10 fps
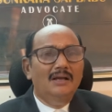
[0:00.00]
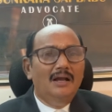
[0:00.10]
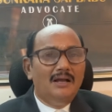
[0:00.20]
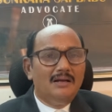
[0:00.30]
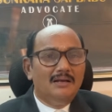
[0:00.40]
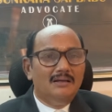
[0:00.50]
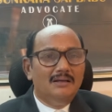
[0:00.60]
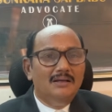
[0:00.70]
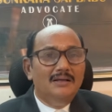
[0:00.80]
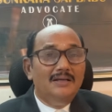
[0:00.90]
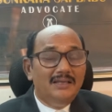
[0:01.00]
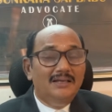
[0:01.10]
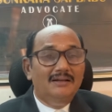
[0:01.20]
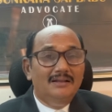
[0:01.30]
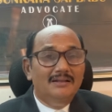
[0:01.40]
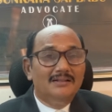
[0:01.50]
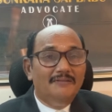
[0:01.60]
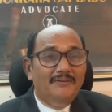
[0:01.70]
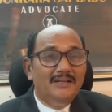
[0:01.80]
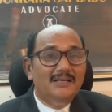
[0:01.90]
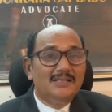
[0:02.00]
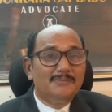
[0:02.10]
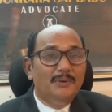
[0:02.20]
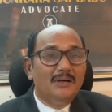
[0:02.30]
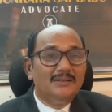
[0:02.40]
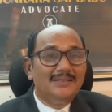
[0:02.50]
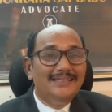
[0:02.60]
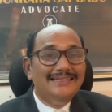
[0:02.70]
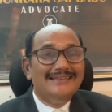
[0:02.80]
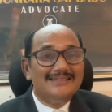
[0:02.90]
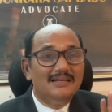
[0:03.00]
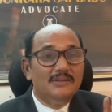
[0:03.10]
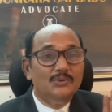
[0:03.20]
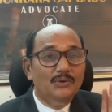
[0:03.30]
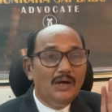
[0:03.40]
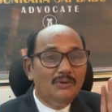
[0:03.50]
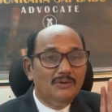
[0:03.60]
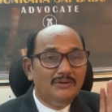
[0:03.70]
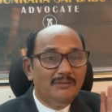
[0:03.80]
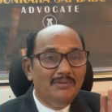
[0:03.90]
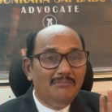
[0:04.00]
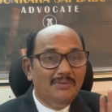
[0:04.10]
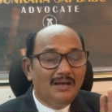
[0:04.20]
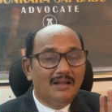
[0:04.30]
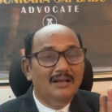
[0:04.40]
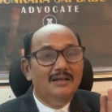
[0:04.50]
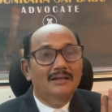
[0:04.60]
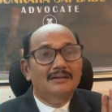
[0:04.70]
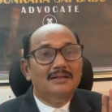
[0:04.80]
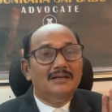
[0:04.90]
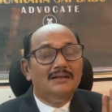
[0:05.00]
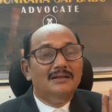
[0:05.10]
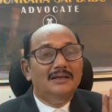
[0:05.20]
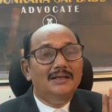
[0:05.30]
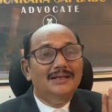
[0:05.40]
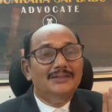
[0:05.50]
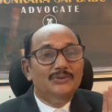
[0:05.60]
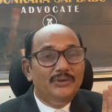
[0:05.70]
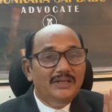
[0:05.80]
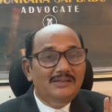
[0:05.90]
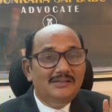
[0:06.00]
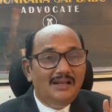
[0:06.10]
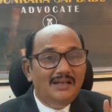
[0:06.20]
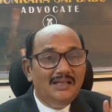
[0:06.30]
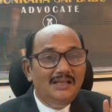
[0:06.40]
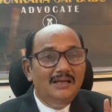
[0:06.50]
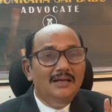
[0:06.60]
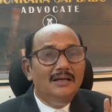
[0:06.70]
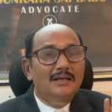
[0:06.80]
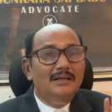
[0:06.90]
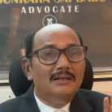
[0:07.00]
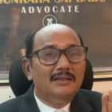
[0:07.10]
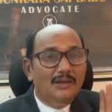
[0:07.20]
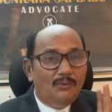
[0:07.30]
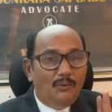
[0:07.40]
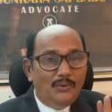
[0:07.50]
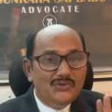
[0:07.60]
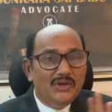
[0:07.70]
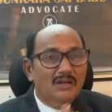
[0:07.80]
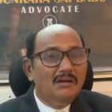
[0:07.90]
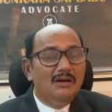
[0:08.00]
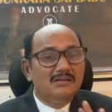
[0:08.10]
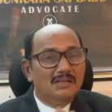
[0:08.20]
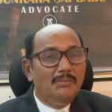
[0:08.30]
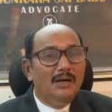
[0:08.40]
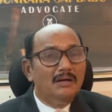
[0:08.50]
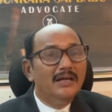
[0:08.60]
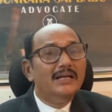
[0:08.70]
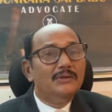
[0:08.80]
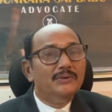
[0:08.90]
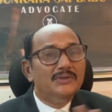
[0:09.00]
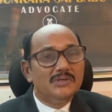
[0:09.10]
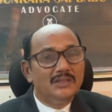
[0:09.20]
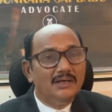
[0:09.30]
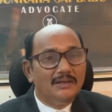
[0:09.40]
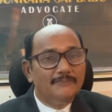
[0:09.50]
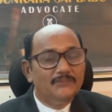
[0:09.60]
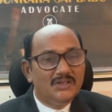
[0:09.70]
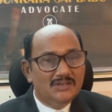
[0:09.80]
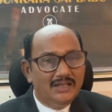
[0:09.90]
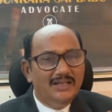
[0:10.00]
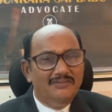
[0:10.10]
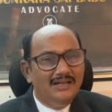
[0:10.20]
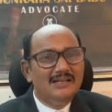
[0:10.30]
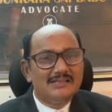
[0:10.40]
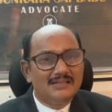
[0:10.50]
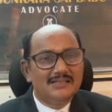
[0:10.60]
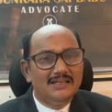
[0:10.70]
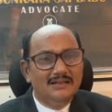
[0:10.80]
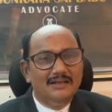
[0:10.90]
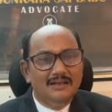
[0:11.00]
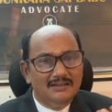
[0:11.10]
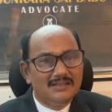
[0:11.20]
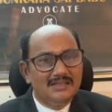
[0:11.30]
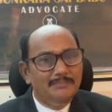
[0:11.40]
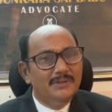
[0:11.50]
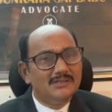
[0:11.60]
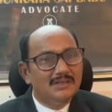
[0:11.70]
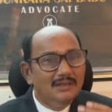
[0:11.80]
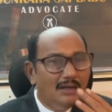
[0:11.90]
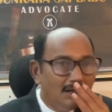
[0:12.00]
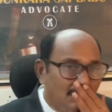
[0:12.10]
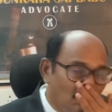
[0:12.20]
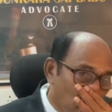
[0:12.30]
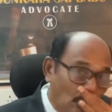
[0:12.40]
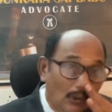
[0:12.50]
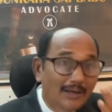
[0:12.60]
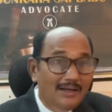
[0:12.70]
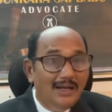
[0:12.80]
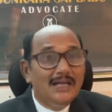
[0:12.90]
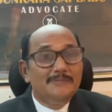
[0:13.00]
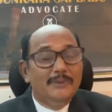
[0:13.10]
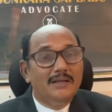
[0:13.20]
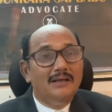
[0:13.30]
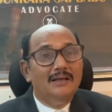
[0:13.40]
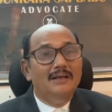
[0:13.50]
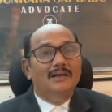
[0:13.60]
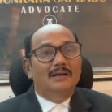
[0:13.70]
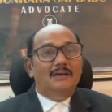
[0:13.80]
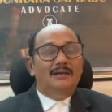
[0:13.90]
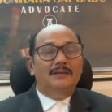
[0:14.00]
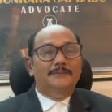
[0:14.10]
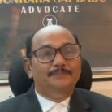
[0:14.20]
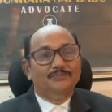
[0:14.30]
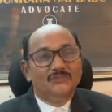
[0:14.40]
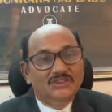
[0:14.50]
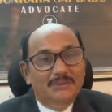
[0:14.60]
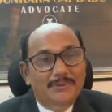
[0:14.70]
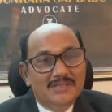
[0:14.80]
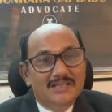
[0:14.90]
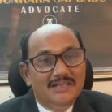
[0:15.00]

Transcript: And uh, here, the funniest part, three incidents, you have to remember that uh, judicially the courts are not subordinate to each other. Yesterday, while discussing uh, the CPC, I told you as per the uh, CPC